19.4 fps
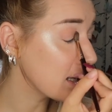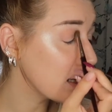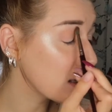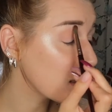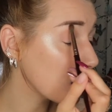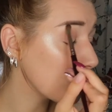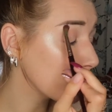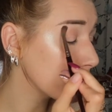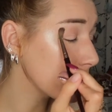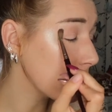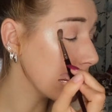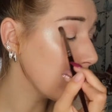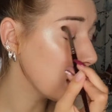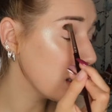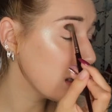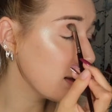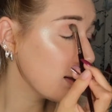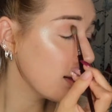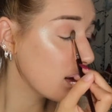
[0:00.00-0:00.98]
It comes out a
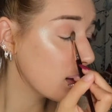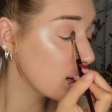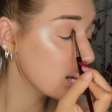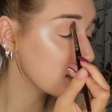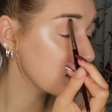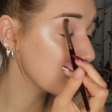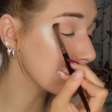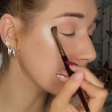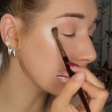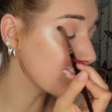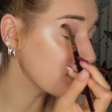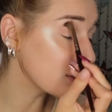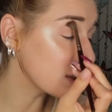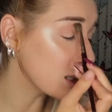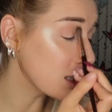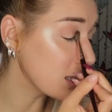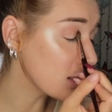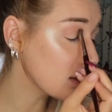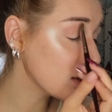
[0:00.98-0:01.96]
lot
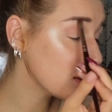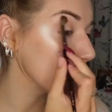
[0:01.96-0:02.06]
softer,